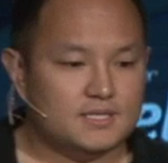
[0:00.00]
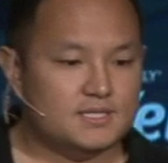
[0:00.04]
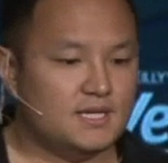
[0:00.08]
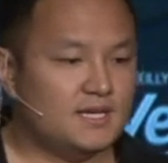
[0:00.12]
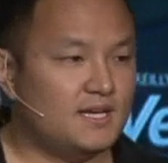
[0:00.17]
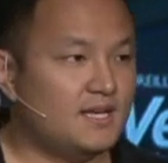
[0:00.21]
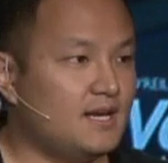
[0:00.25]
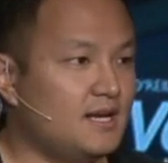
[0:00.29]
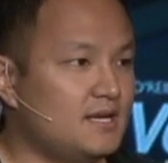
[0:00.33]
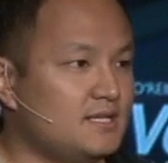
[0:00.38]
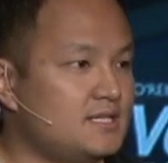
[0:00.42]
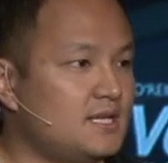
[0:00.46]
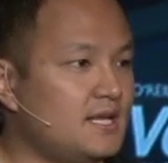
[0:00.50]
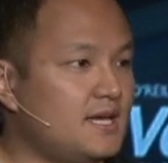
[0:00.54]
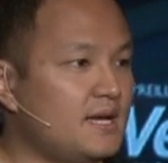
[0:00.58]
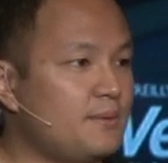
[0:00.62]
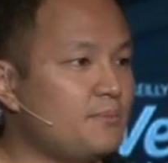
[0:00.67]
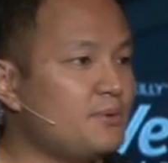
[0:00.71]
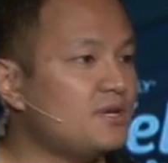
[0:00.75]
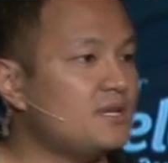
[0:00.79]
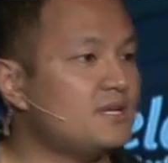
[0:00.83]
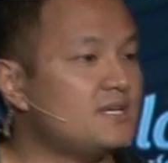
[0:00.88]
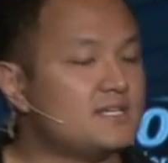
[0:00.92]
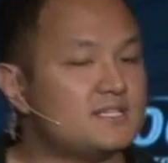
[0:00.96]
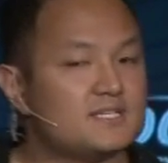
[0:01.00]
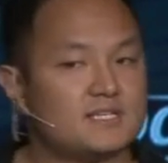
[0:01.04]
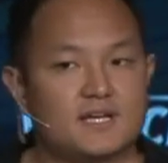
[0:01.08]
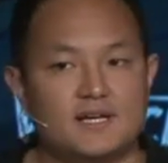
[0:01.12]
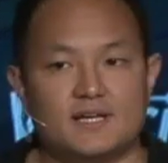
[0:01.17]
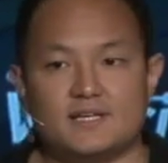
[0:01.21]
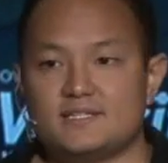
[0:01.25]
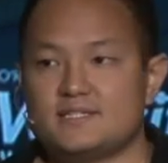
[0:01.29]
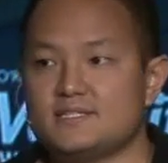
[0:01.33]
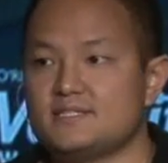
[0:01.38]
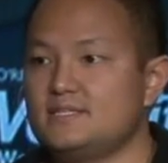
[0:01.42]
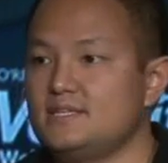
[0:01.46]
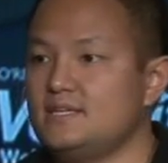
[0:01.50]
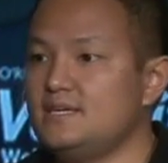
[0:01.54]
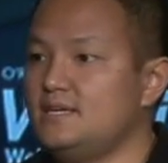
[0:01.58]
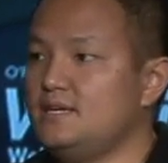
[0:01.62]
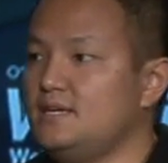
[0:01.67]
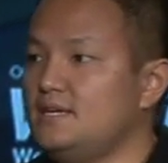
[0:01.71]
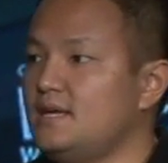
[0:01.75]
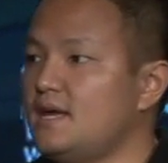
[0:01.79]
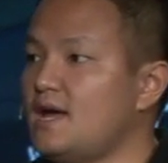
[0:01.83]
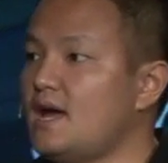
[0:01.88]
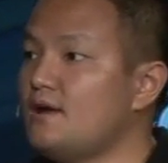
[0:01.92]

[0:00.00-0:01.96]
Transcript: Today, today I'm going to discuss the